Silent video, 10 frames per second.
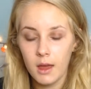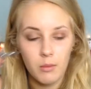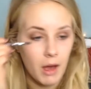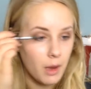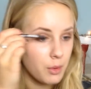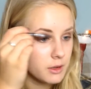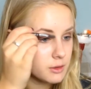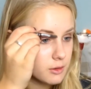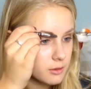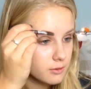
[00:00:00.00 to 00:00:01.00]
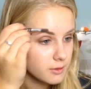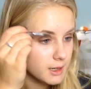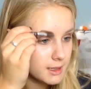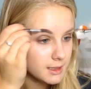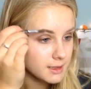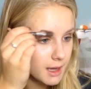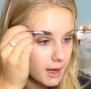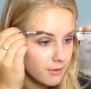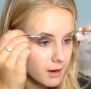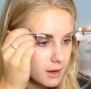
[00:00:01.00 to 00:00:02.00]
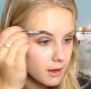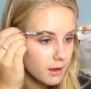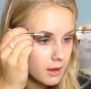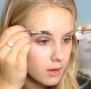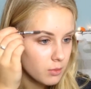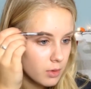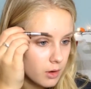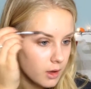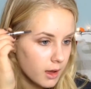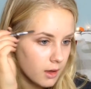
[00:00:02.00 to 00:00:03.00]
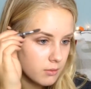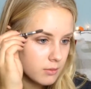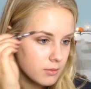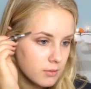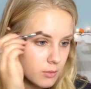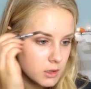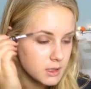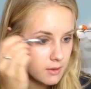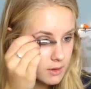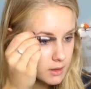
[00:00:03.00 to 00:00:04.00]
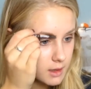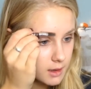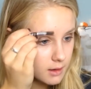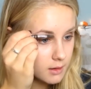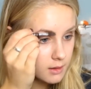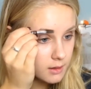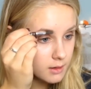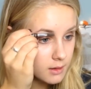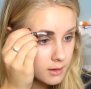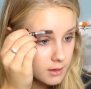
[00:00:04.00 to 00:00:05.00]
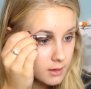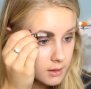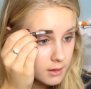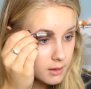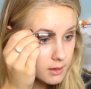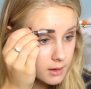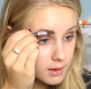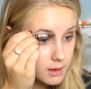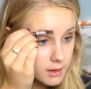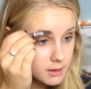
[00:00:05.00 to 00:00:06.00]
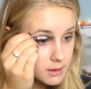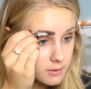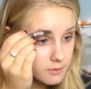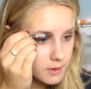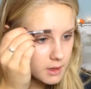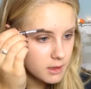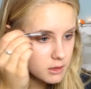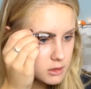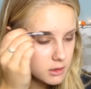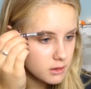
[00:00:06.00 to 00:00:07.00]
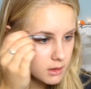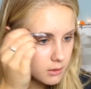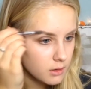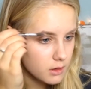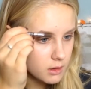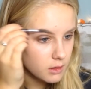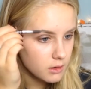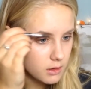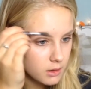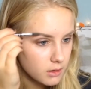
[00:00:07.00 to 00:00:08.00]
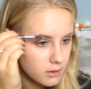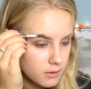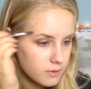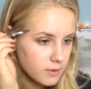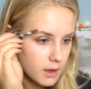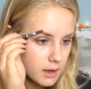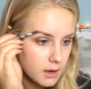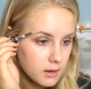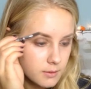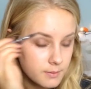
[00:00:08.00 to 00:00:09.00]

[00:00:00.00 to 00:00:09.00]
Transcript: My eyebrows look really scary, but once everything is finished they will look fine.